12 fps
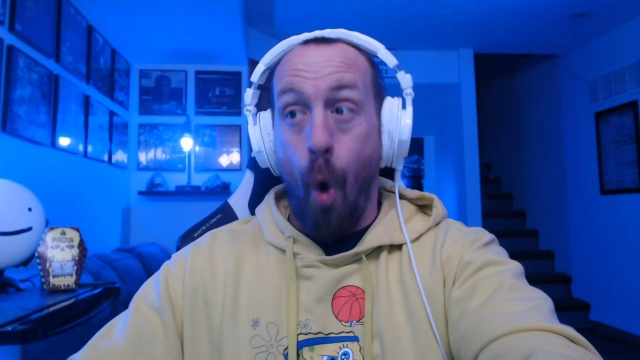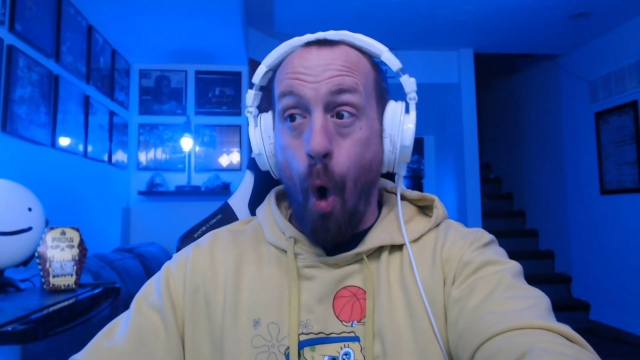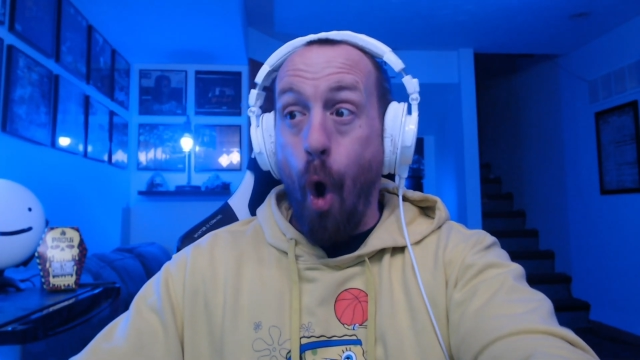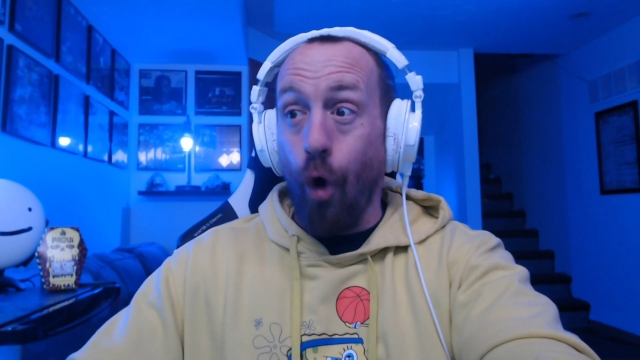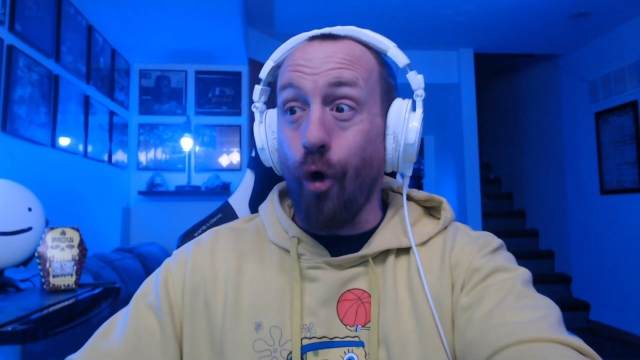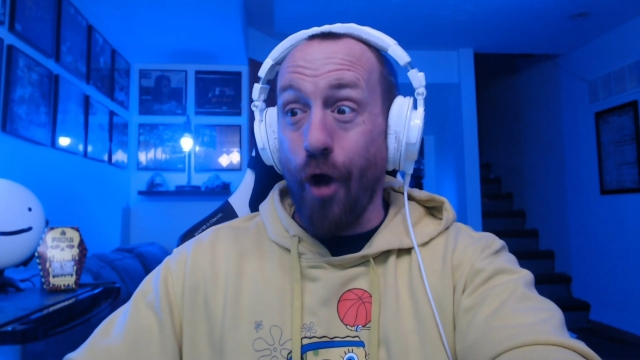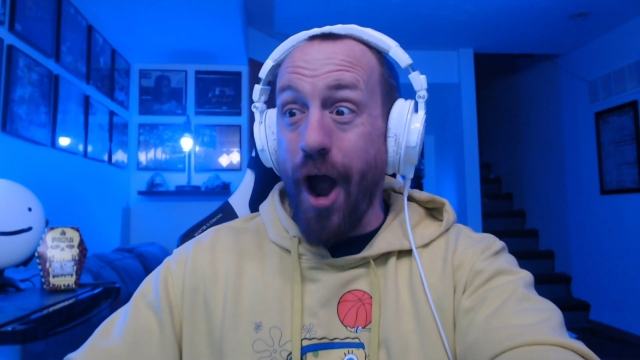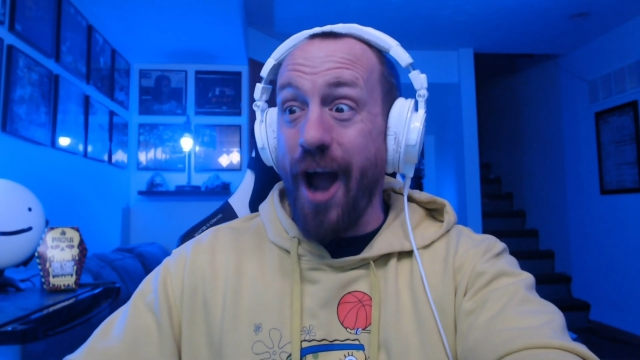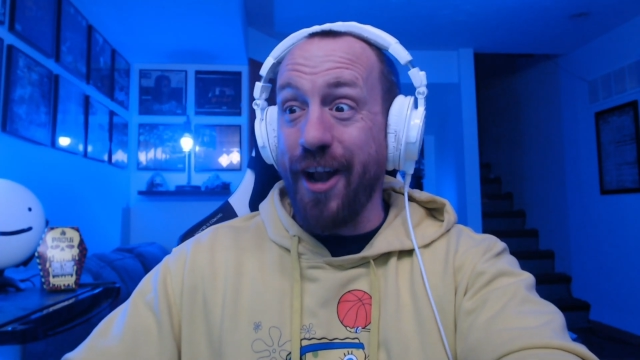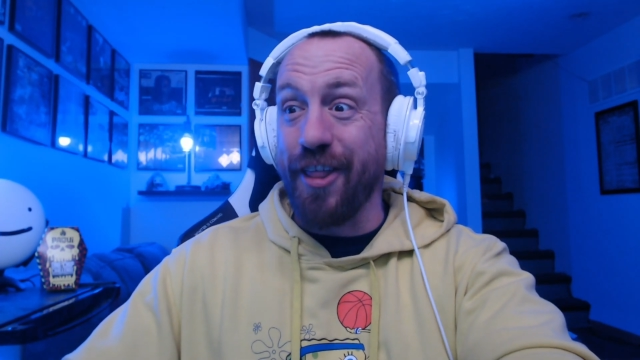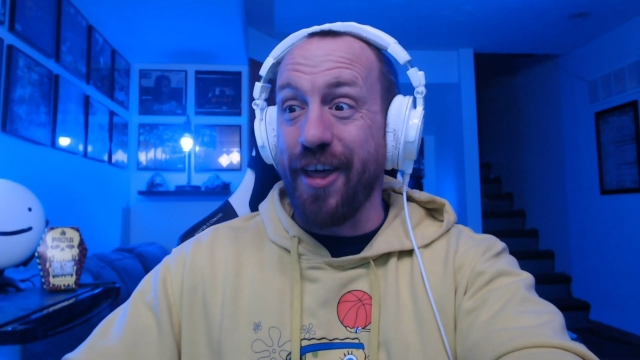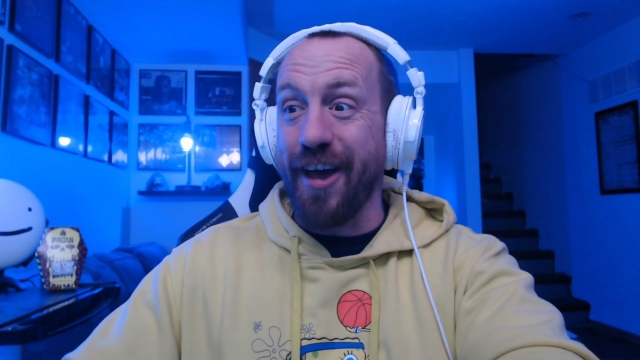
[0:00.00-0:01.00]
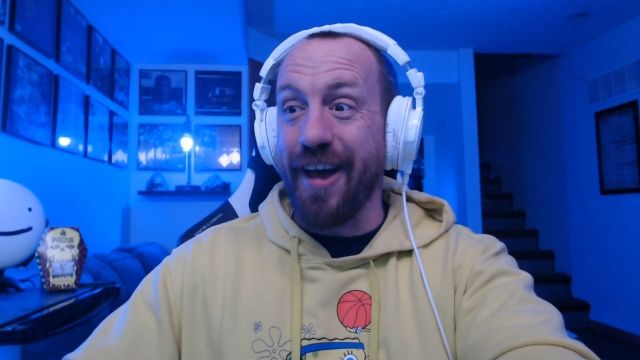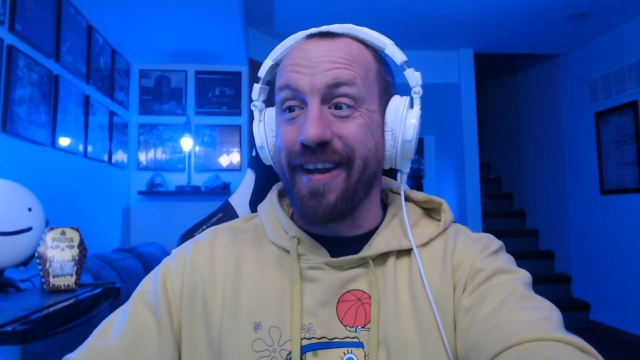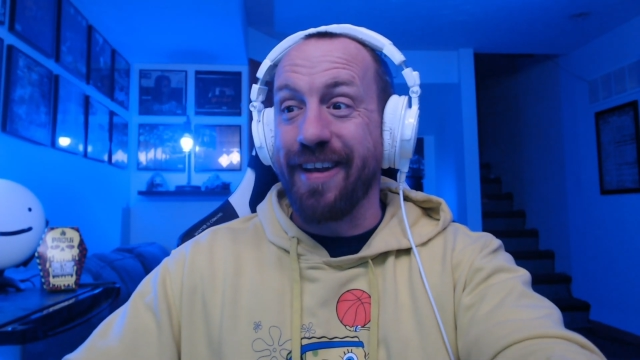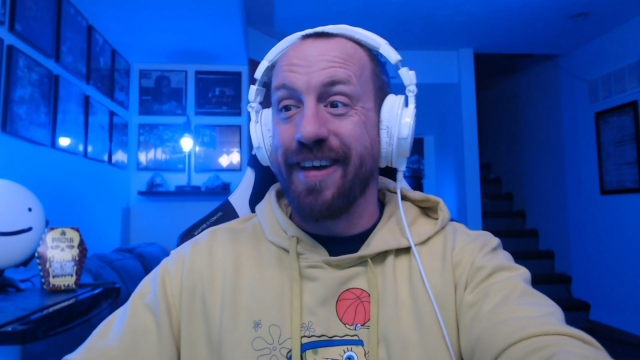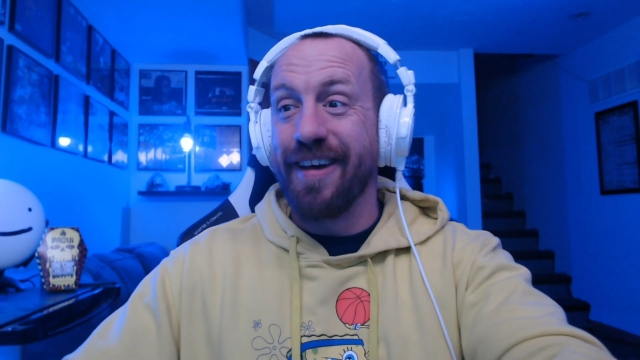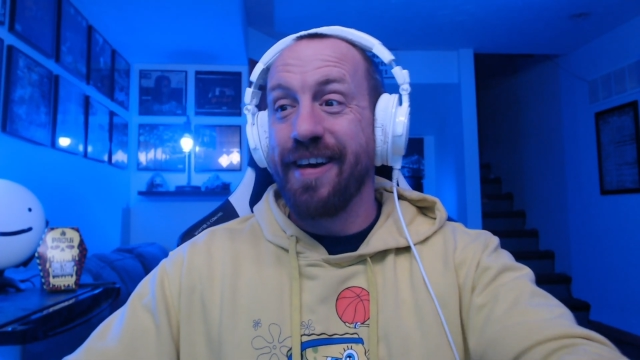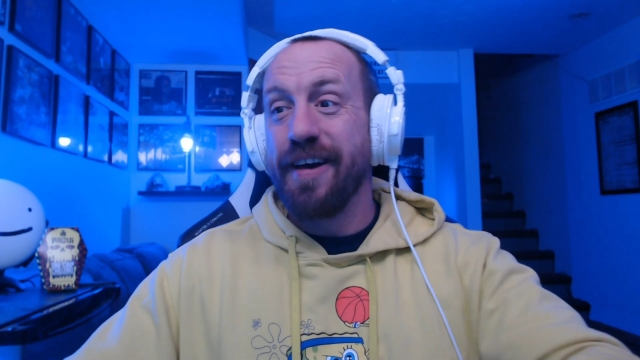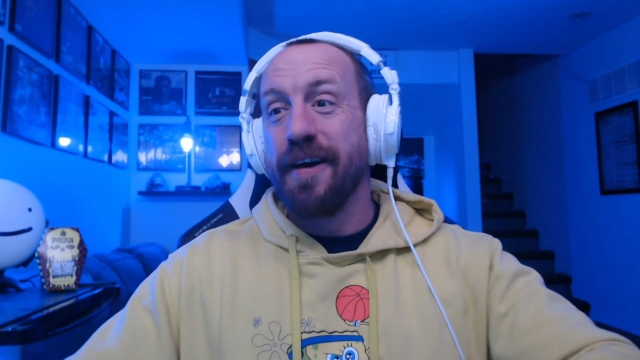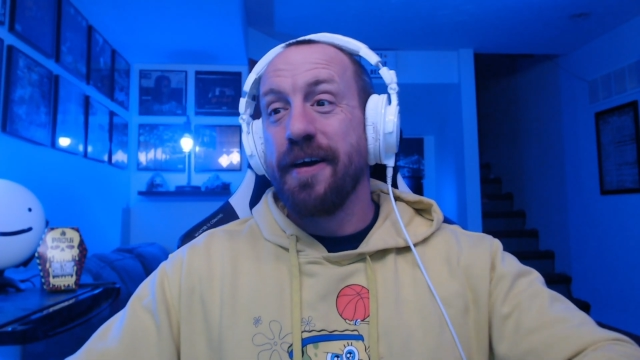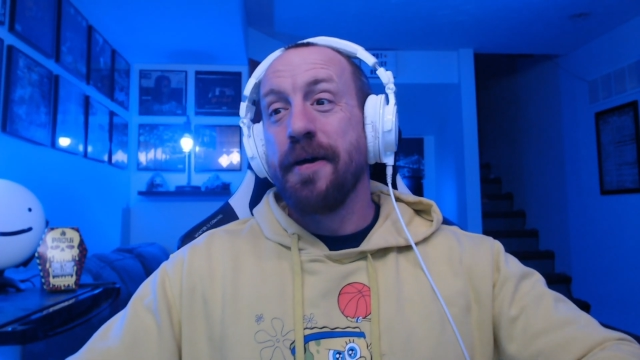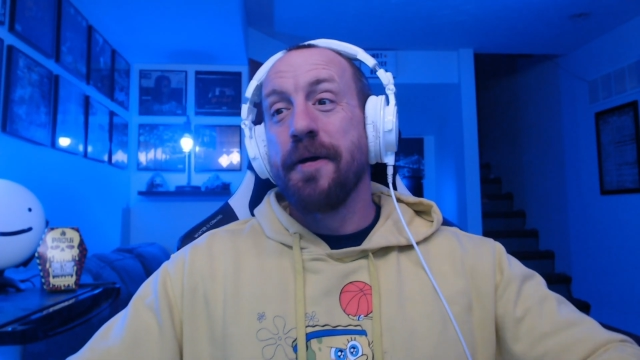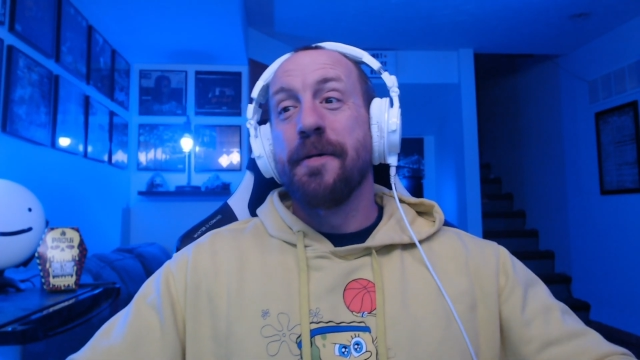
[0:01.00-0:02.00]
alrighty then.
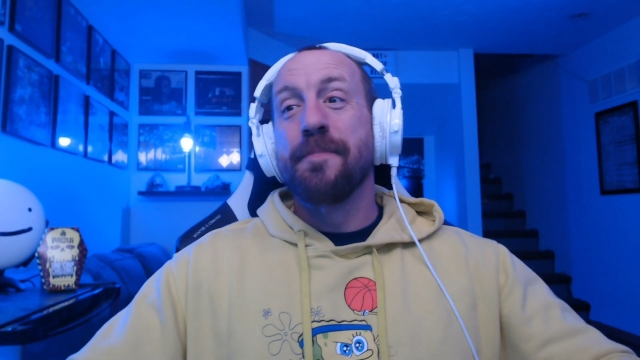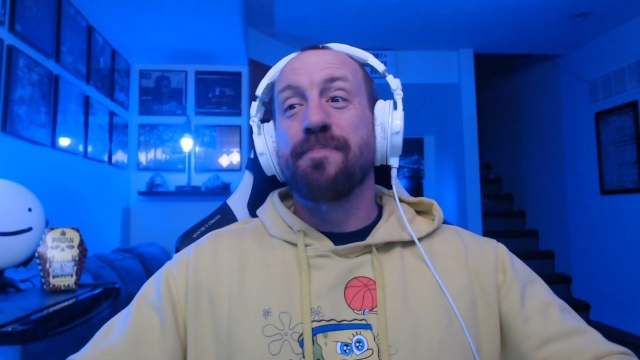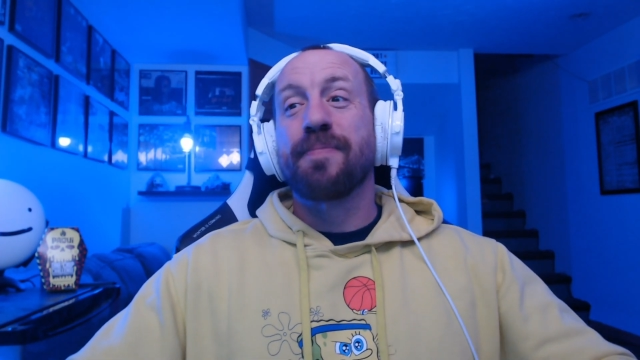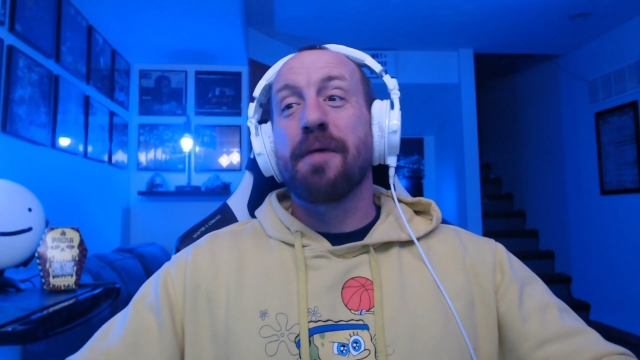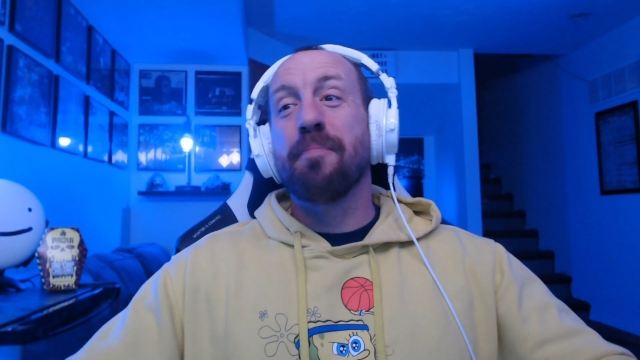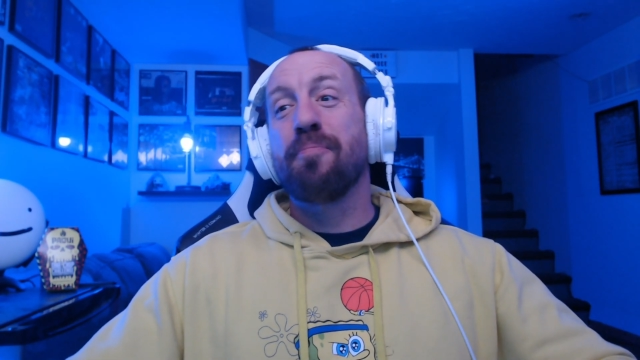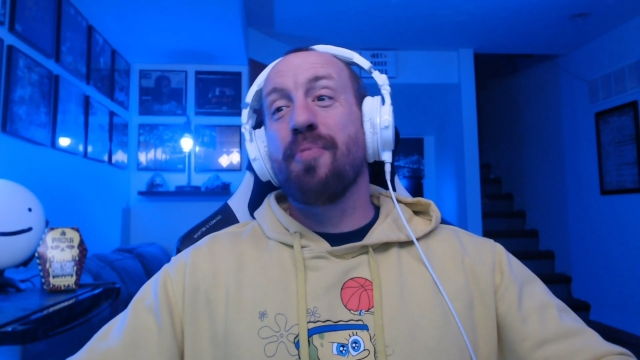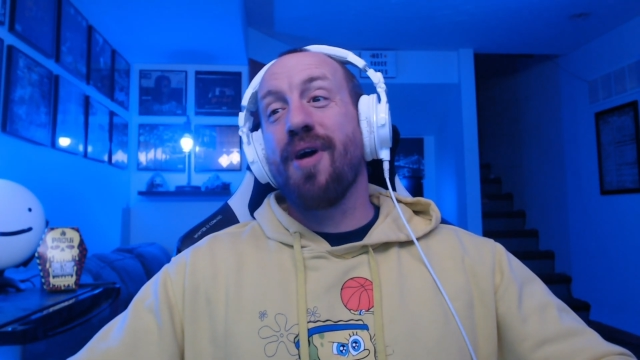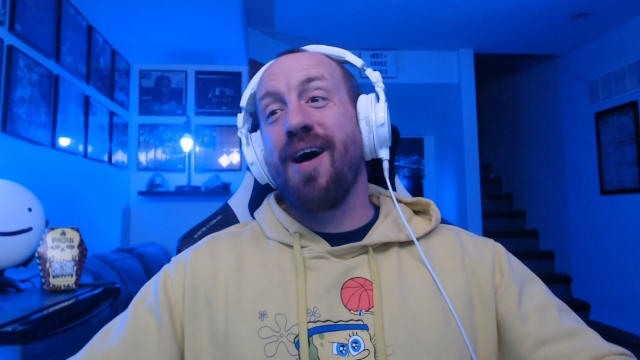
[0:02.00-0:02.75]
Bruh,